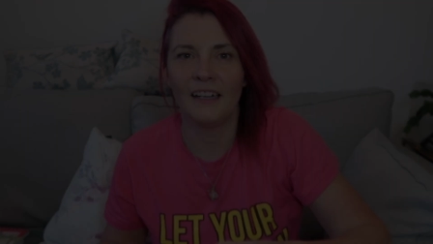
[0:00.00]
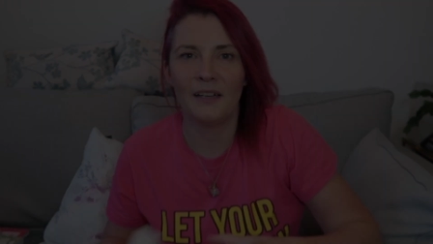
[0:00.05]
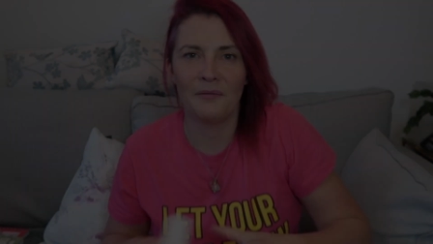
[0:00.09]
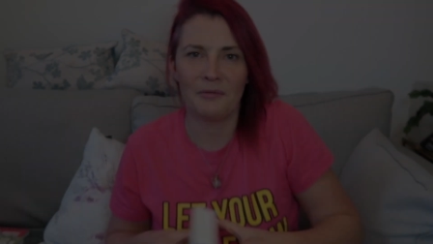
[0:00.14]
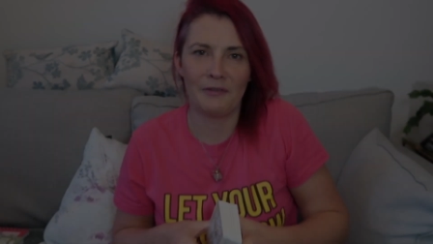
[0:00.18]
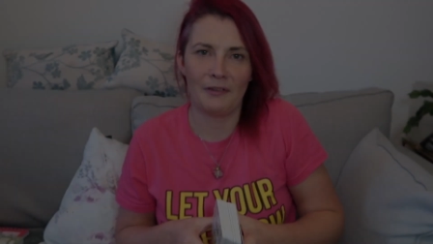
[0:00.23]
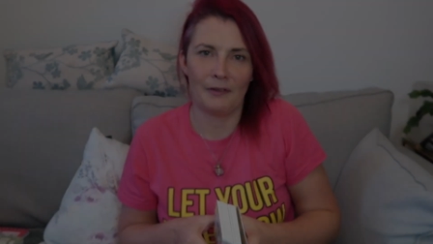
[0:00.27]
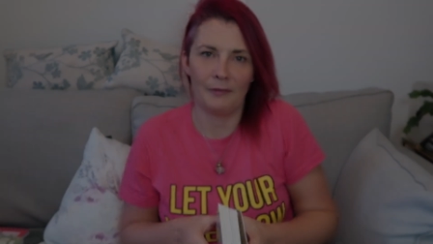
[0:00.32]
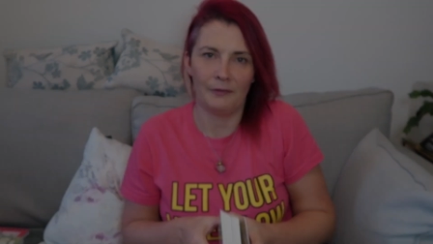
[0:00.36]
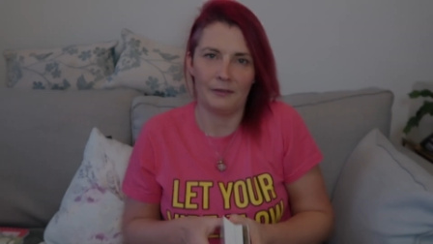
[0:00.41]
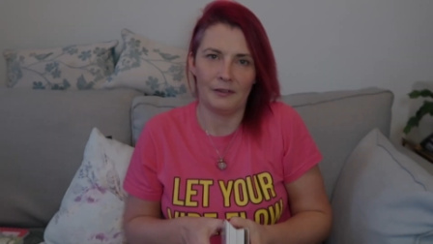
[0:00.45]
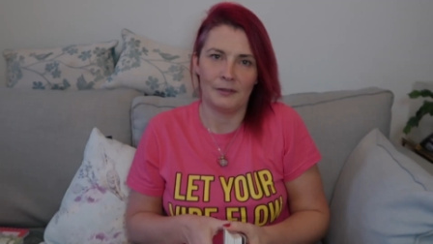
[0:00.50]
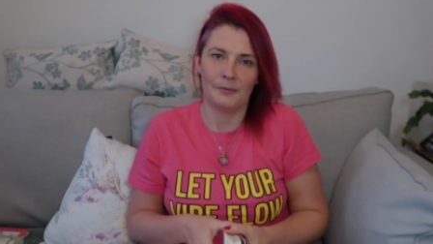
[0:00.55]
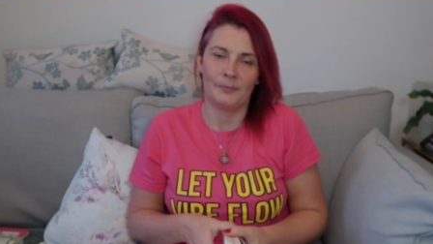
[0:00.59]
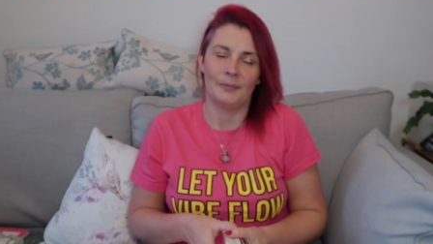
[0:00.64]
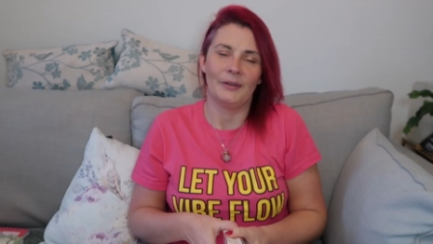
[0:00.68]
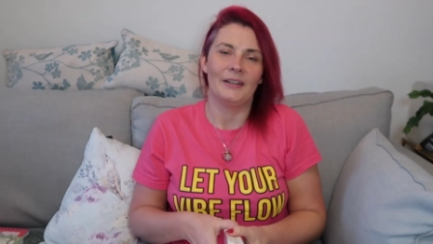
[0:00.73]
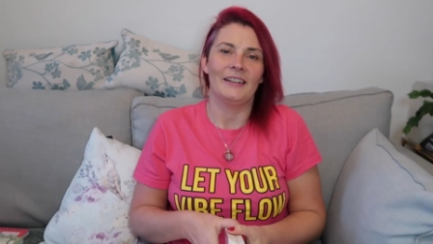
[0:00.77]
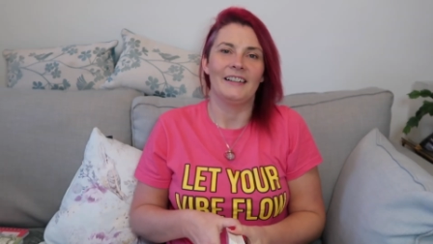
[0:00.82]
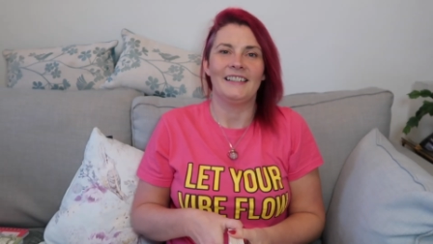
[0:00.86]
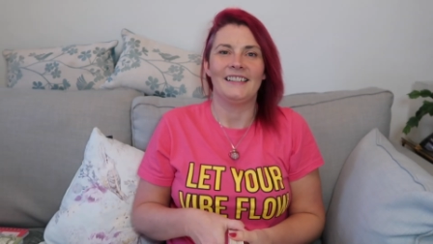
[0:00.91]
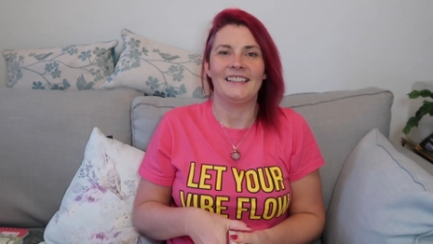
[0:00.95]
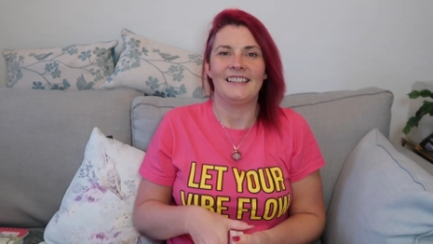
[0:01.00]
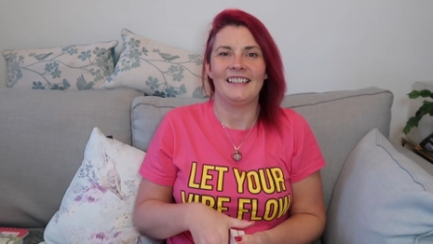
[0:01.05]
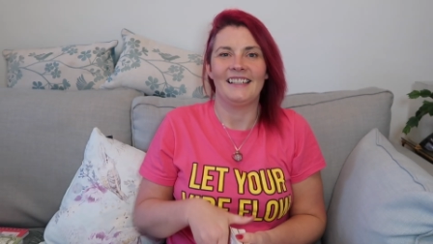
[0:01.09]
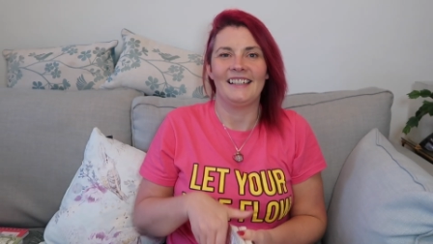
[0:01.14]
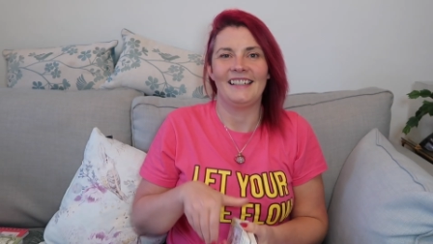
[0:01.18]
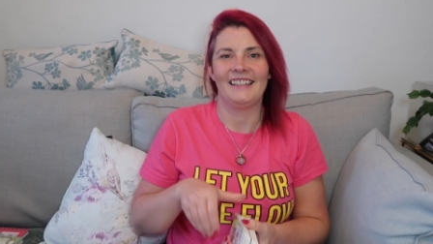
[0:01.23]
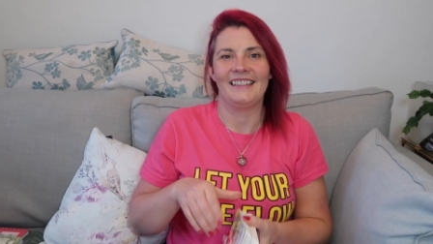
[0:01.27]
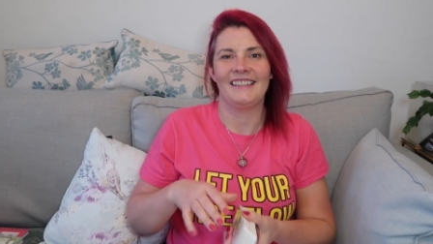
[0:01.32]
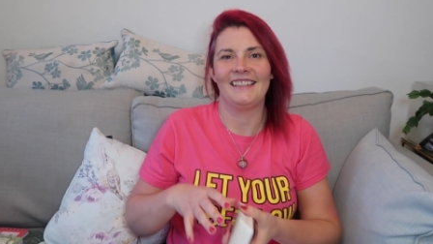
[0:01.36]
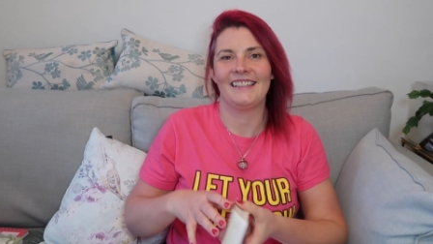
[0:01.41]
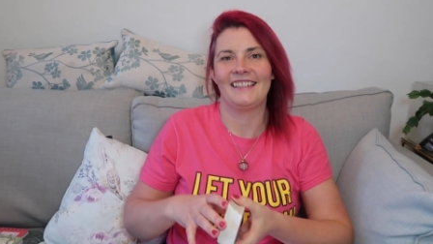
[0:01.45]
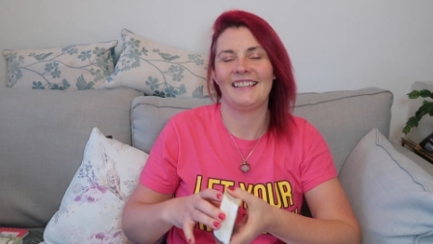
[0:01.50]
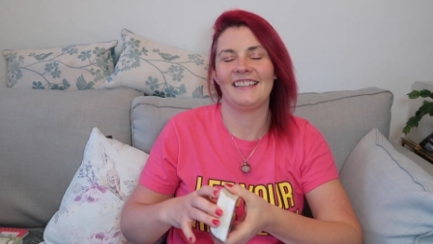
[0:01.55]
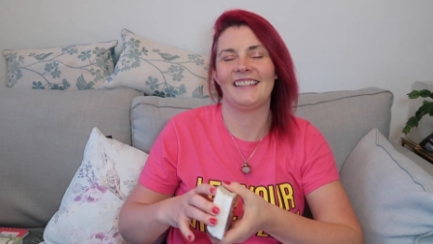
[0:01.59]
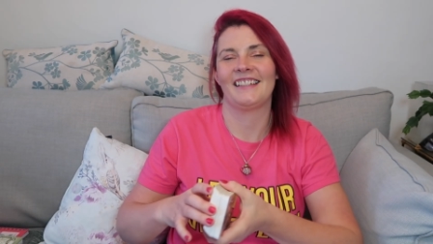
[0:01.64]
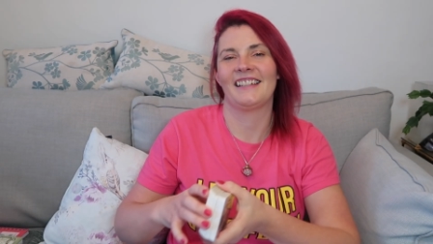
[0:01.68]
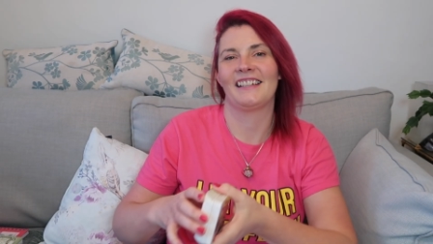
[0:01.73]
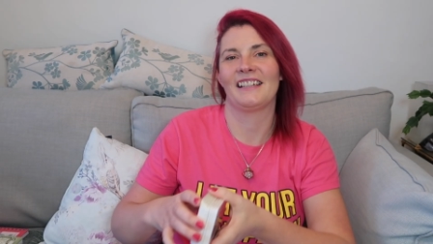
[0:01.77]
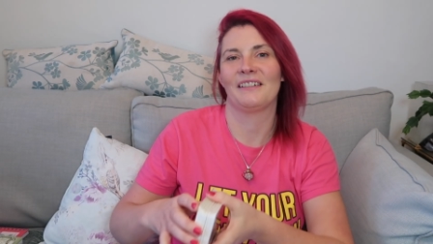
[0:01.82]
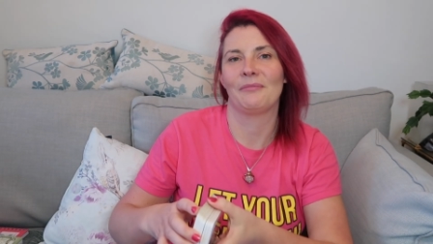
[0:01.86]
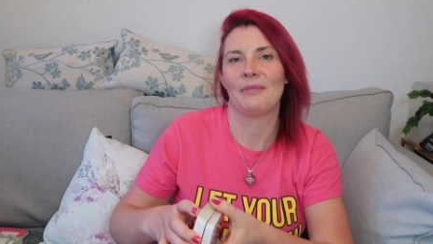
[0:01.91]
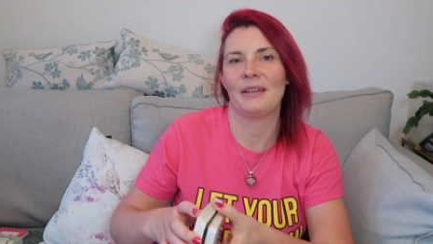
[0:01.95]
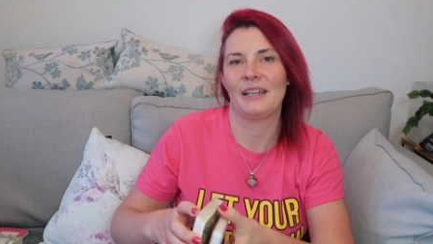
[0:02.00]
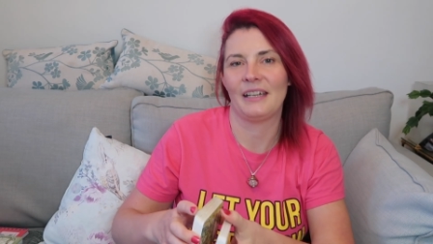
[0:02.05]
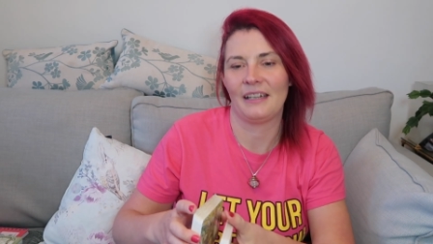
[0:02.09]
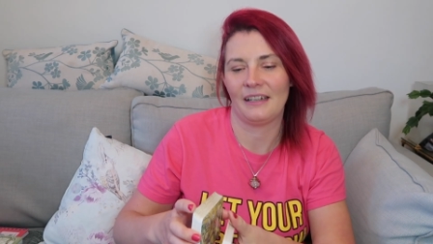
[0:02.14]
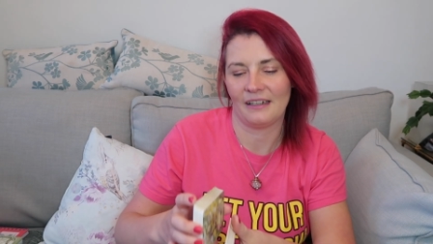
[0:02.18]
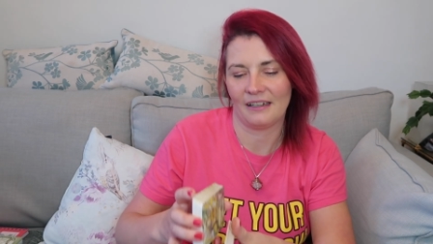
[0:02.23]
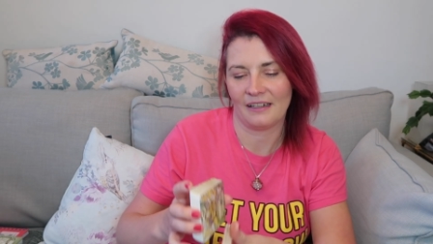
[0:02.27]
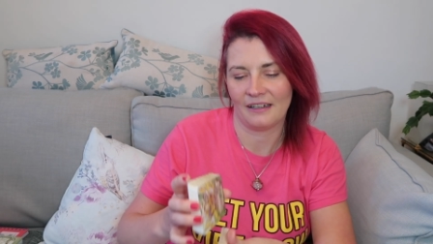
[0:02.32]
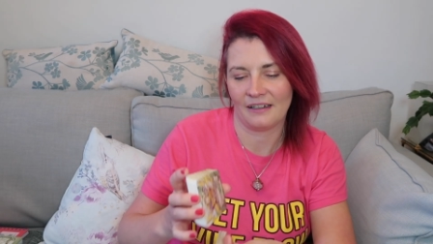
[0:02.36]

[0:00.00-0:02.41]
I'm fabulous Pisces. This is going to be